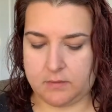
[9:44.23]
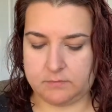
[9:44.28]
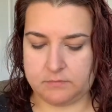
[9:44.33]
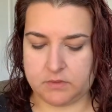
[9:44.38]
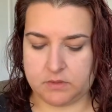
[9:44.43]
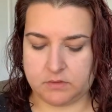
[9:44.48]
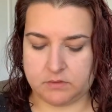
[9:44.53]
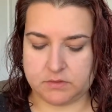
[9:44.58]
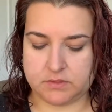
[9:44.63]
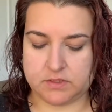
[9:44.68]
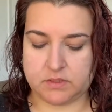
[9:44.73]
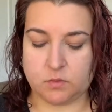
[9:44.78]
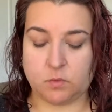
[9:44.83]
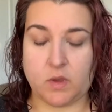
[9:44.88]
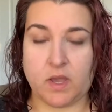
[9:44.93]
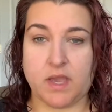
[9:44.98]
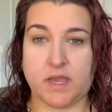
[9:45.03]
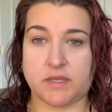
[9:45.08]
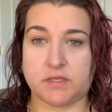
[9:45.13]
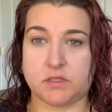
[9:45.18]
you'll see
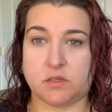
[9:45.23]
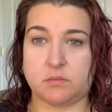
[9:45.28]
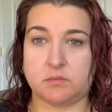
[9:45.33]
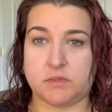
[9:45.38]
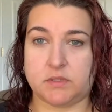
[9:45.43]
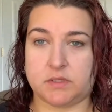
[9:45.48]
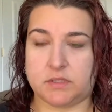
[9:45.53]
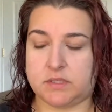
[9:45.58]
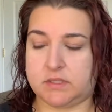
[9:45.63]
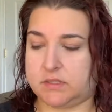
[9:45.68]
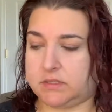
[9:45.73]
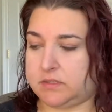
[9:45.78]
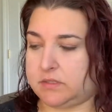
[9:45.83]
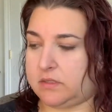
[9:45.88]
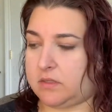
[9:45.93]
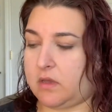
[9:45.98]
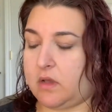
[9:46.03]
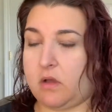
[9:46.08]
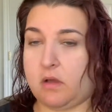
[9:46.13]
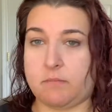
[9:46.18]
why I don't put
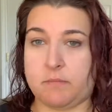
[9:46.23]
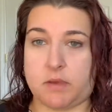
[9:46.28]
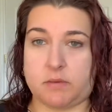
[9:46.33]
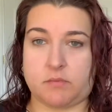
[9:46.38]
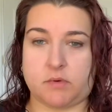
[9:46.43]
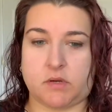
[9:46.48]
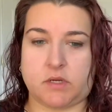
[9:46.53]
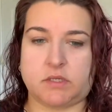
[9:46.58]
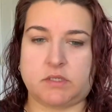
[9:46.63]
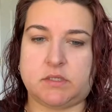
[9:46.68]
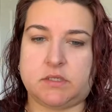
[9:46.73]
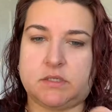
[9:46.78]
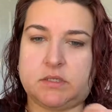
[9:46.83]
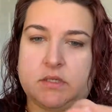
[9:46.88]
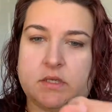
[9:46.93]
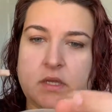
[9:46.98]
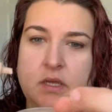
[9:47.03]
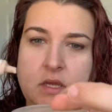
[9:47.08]
this on my brushes,